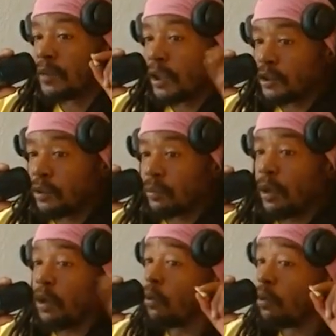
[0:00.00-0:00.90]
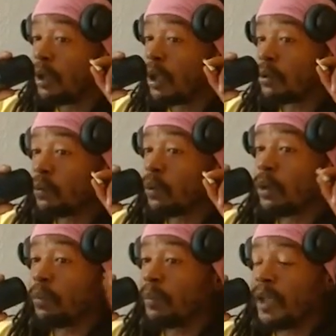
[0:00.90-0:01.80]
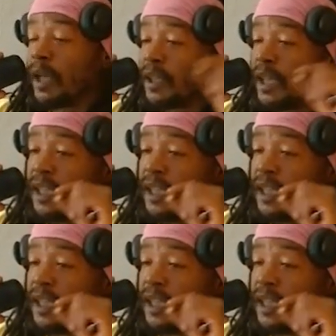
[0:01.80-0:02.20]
Is there a whole other world beyond the